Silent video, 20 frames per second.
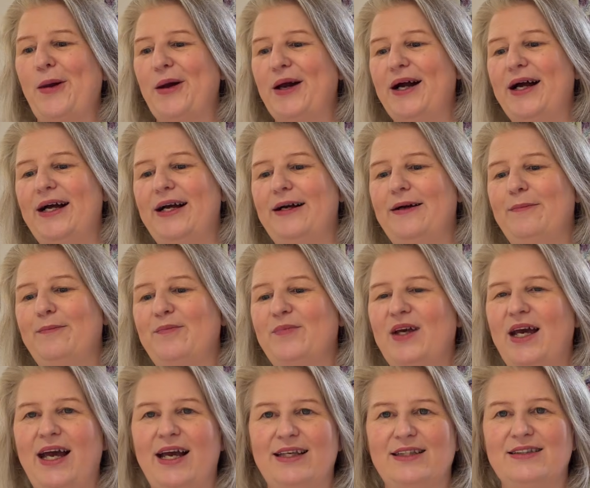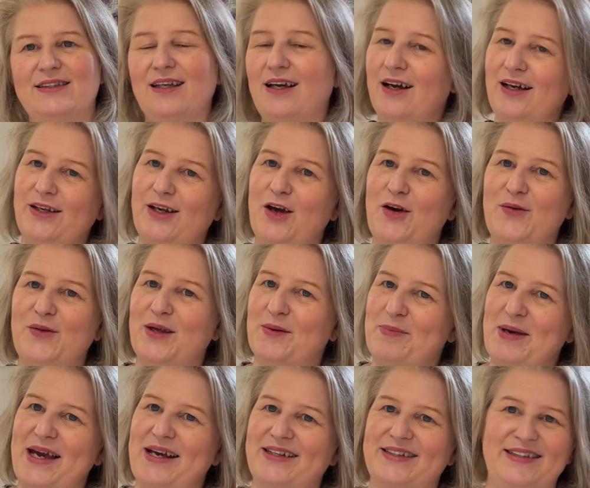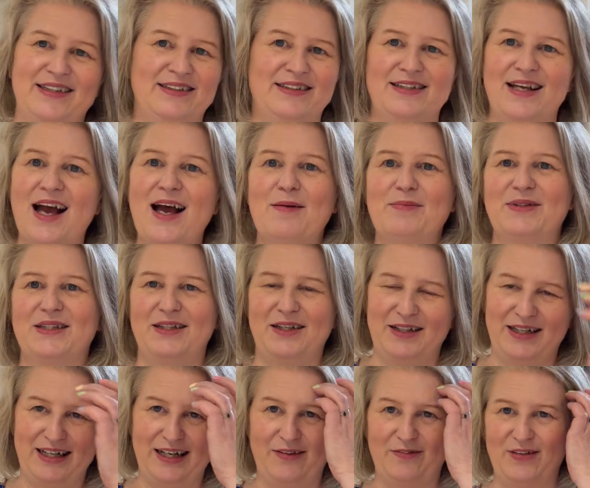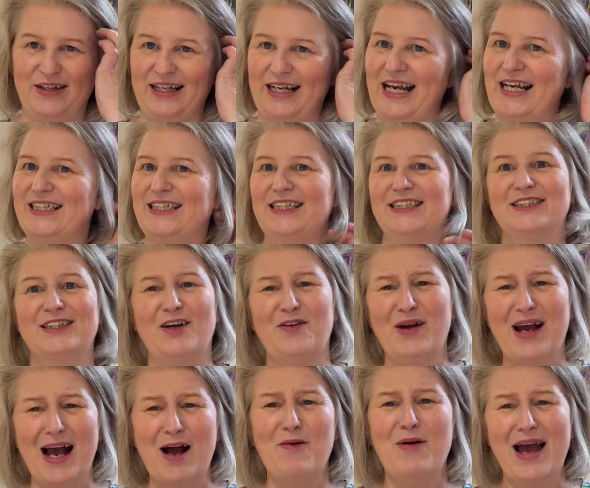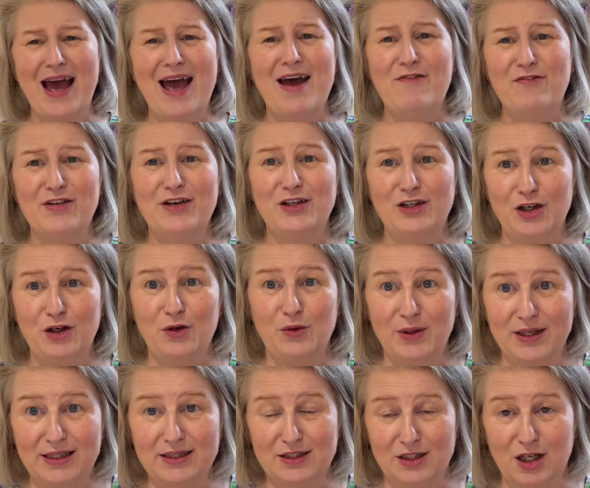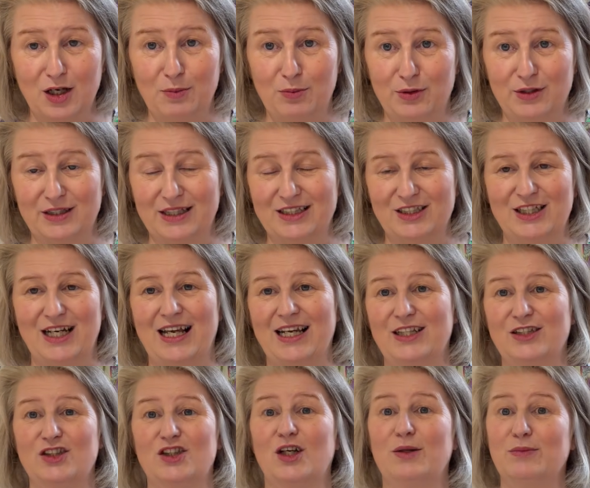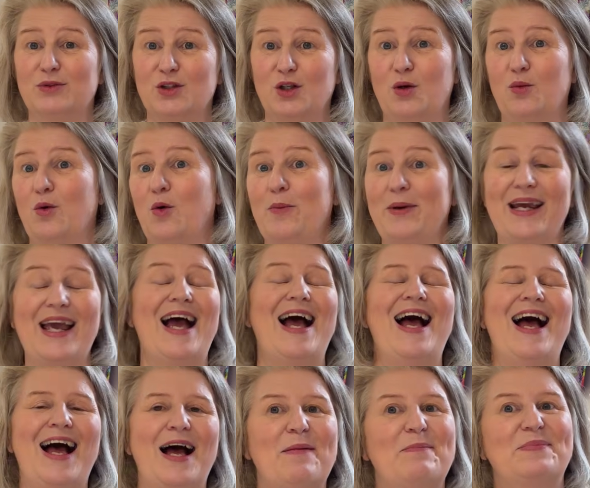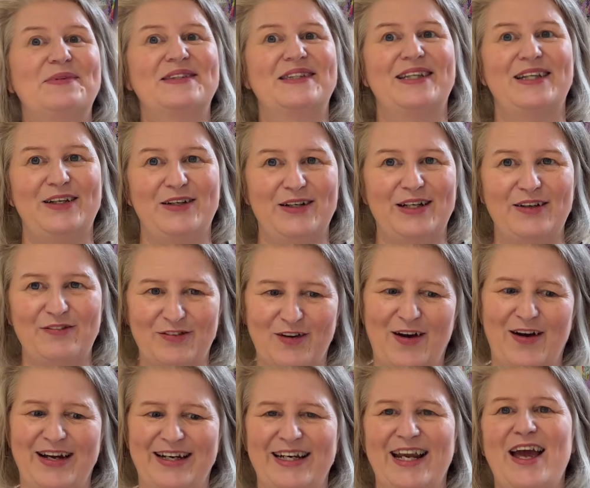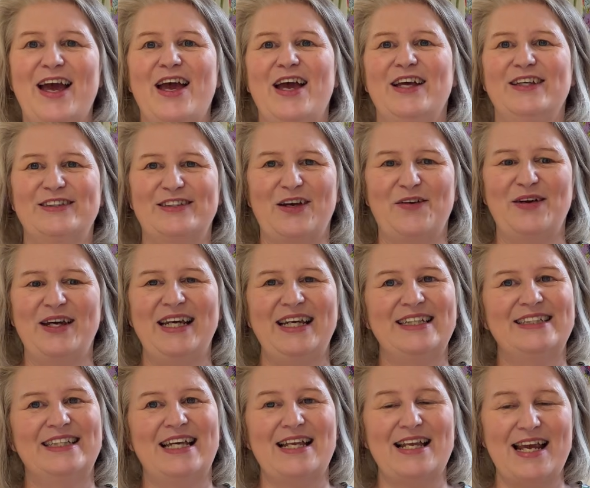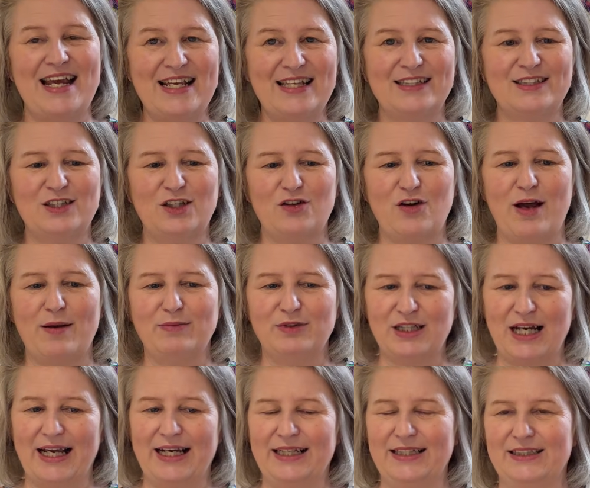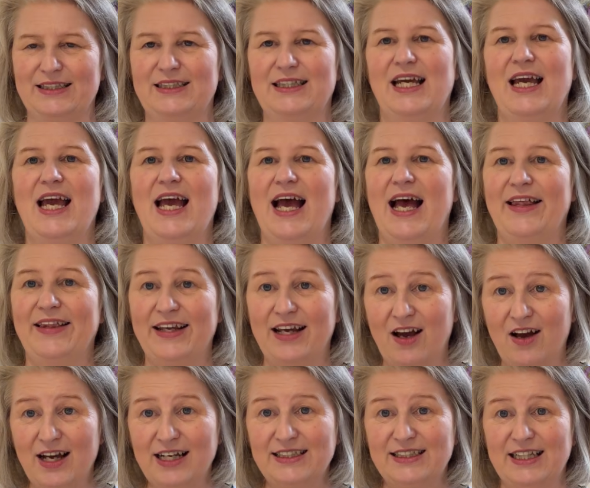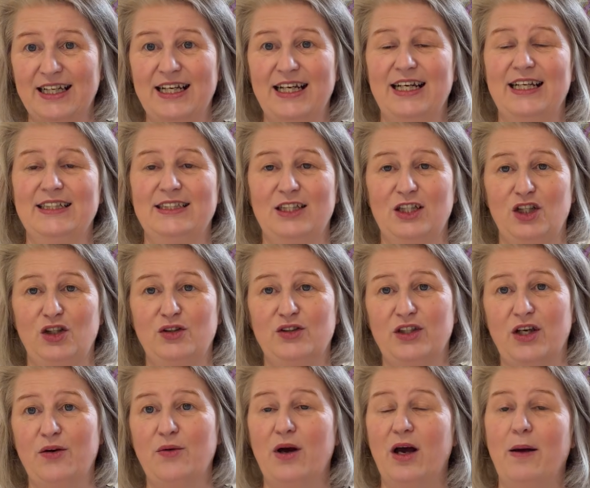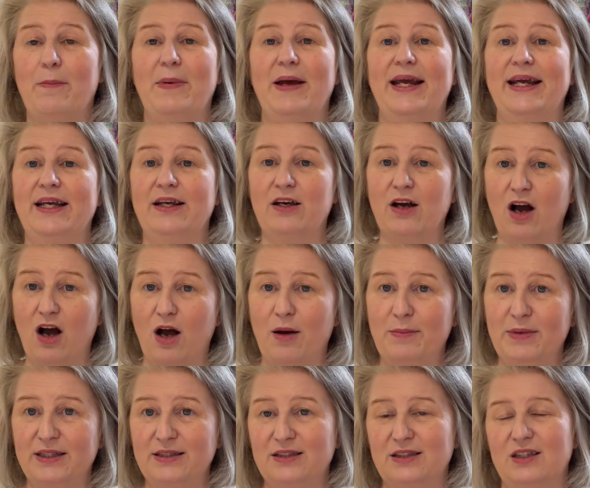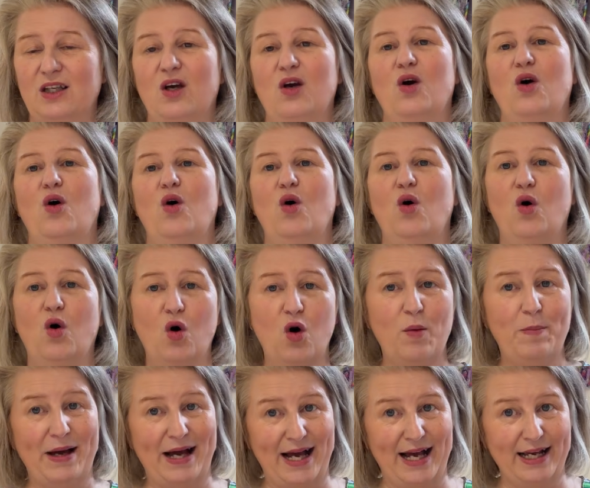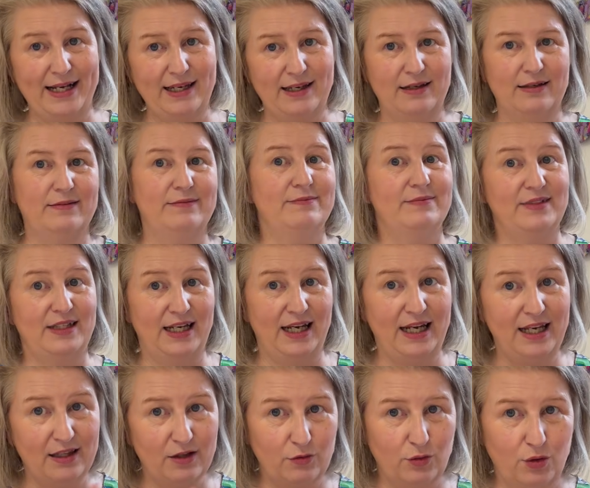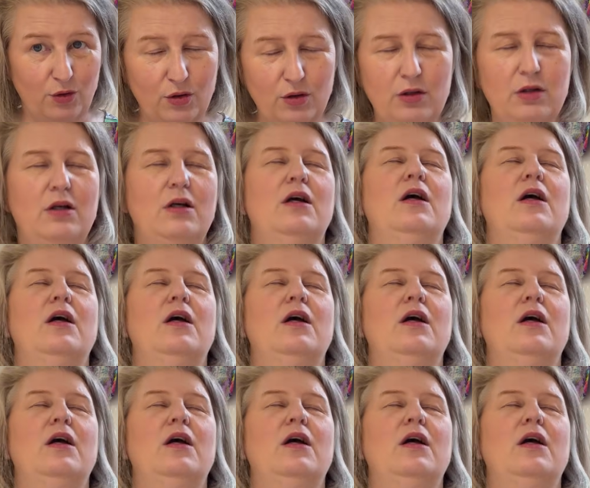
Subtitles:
And I know that Bex is an absolutely lovely lady, so however you interpret the challenge, I'm sure will be absolutely fine. So it is an Instagram challenge, and the idea is that you sew up a garment or bag, either or,